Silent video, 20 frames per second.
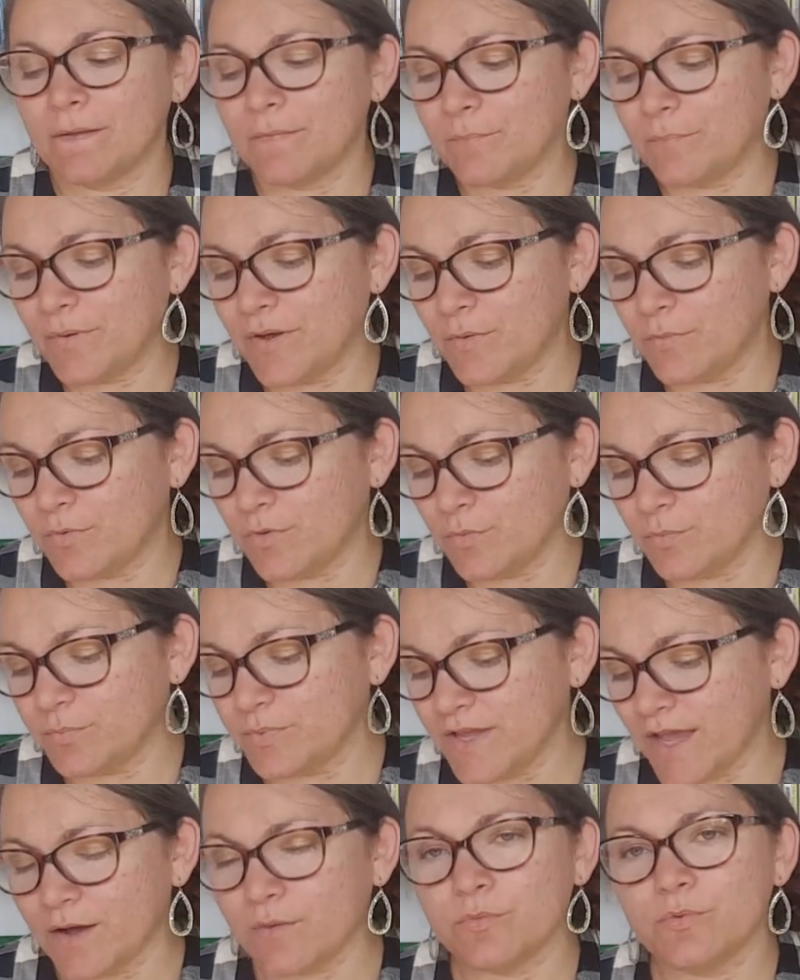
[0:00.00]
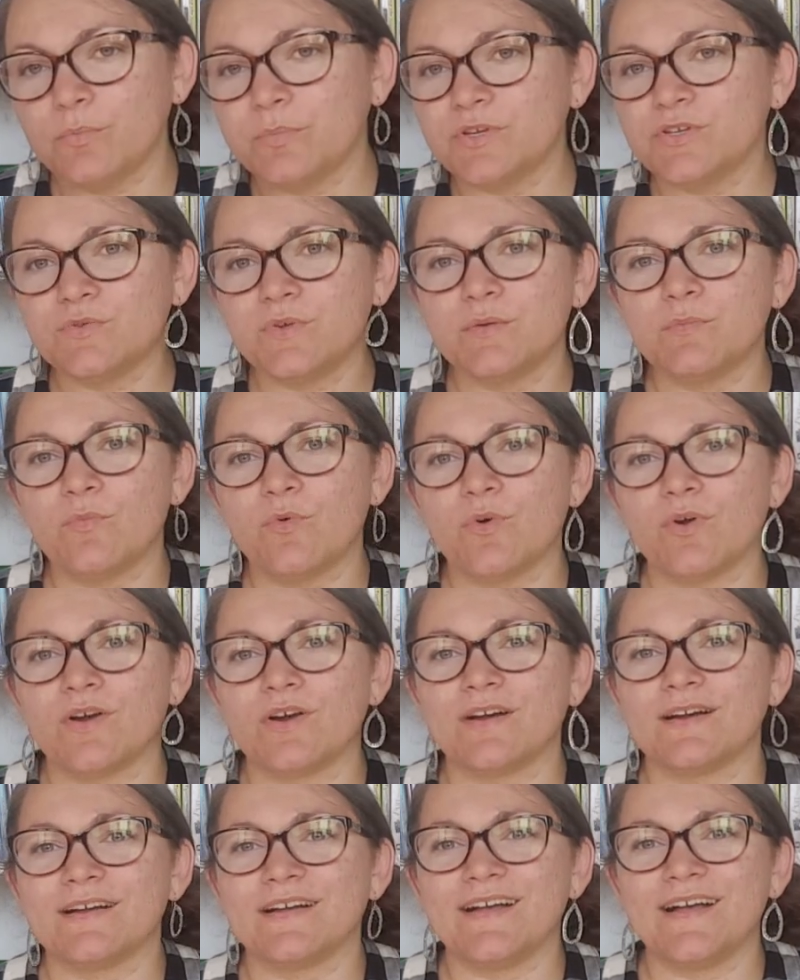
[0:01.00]
but we'll, yeah, we'll be doing
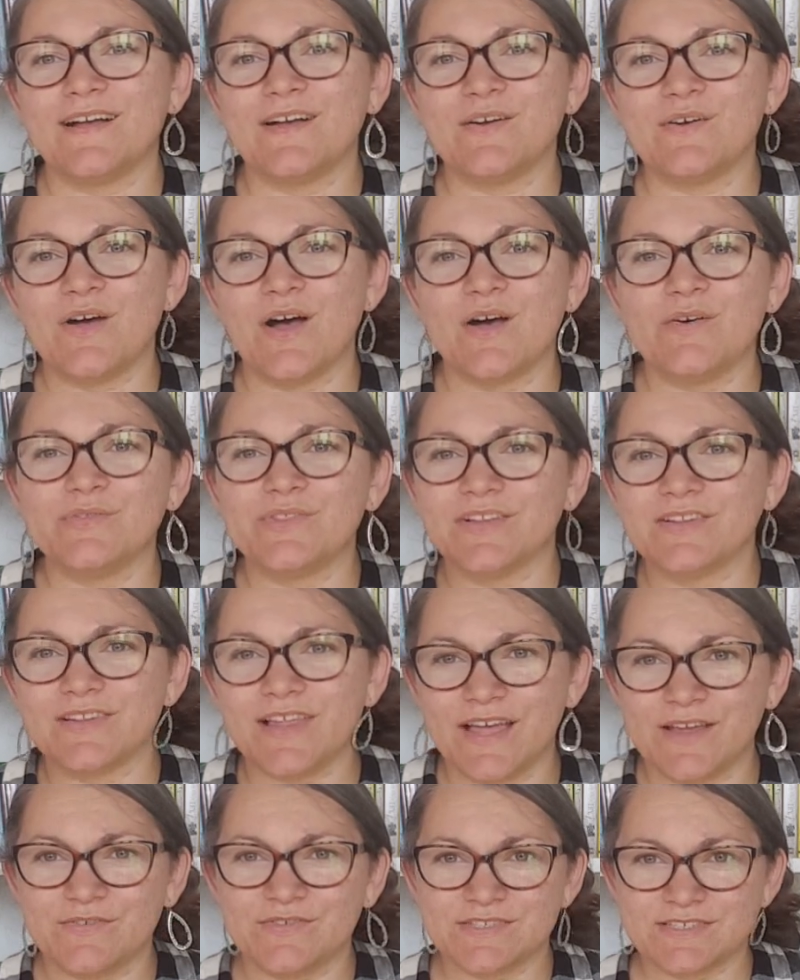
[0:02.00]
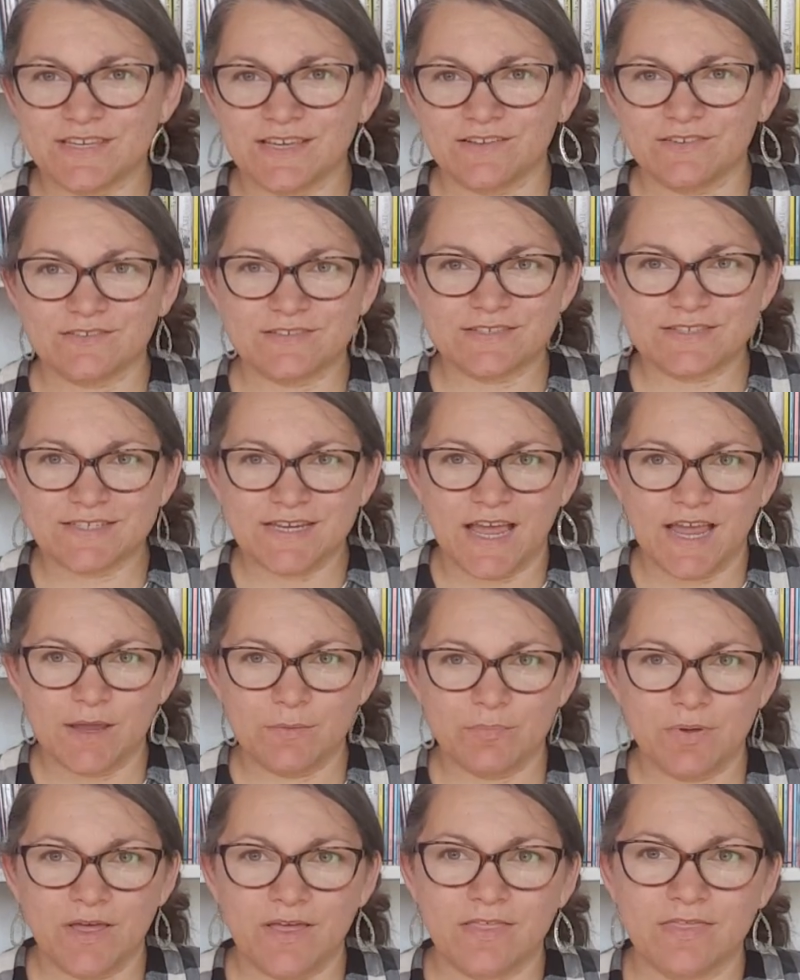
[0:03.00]
more of the life skills
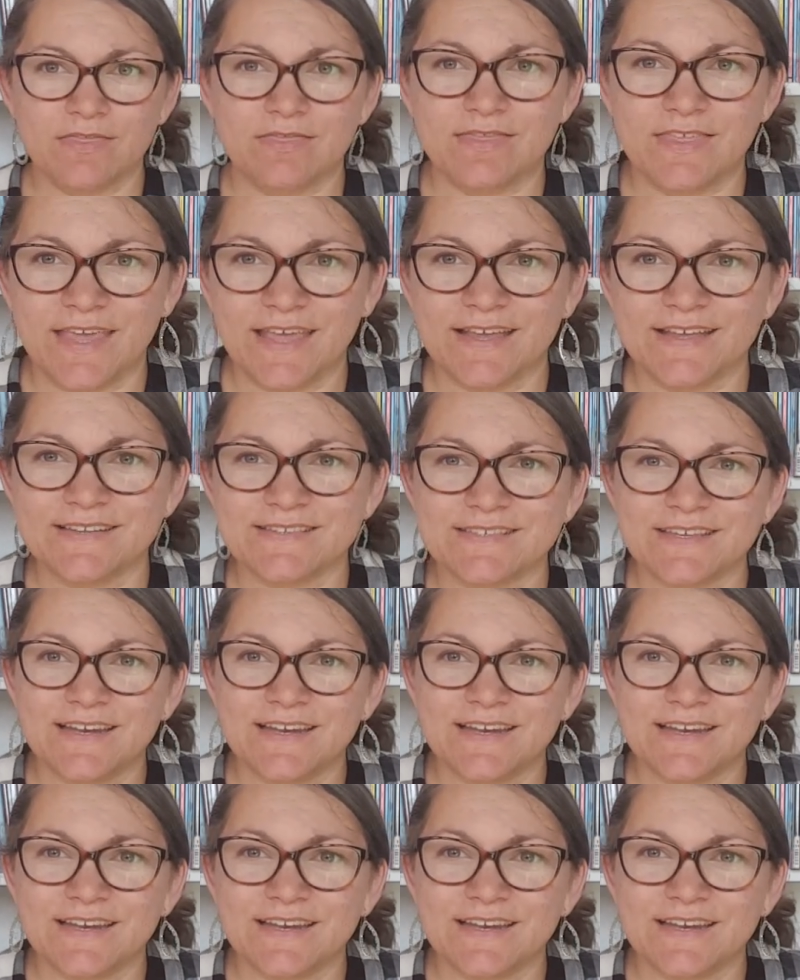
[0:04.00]
type things.